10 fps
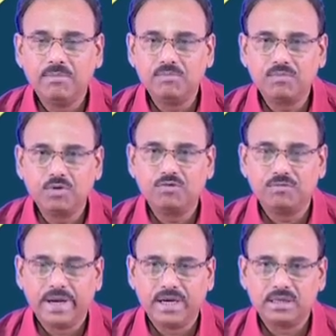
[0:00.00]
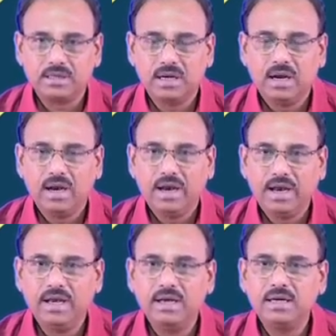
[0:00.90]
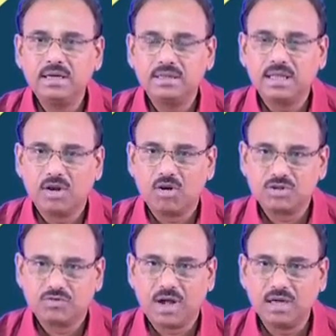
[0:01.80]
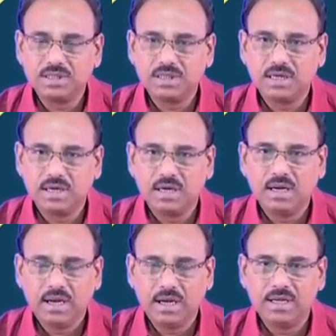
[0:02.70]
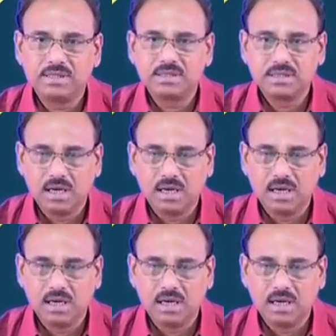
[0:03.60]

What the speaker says: improvement in the loss function is